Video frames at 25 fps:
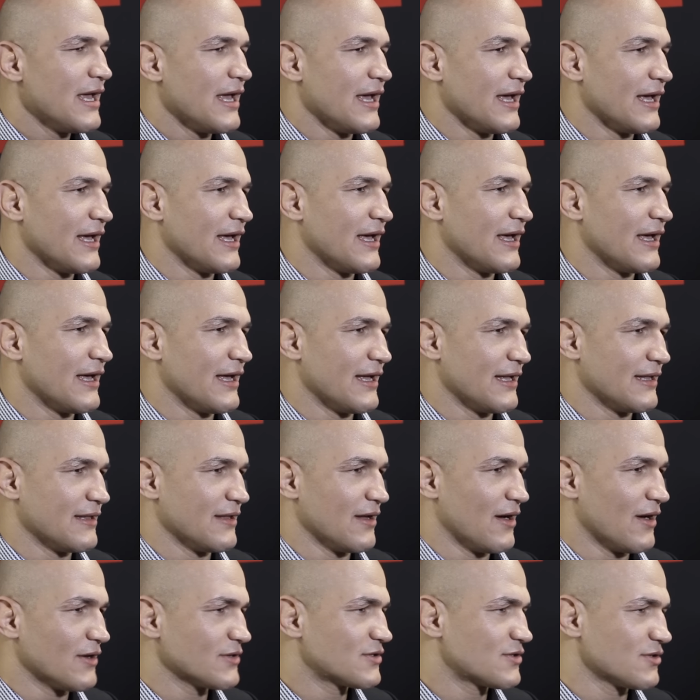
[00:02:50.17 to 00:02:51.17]

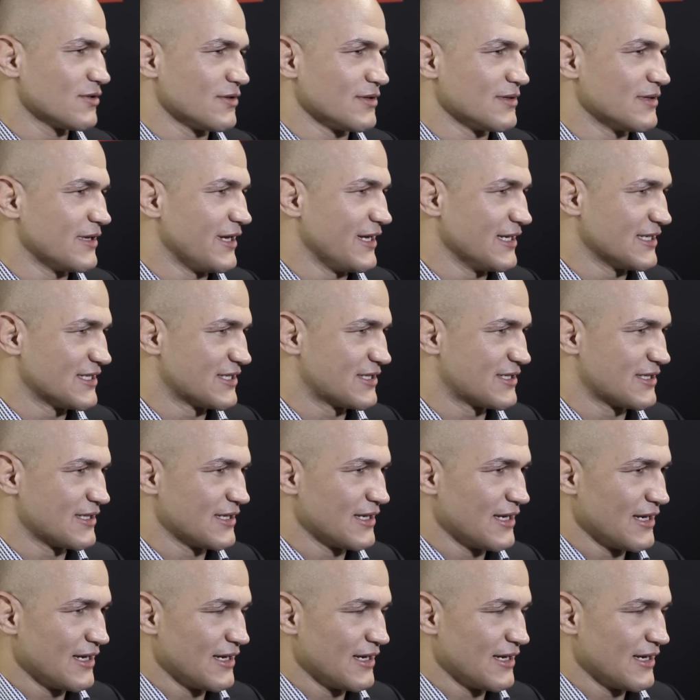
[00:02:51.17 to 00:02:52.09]
And also his,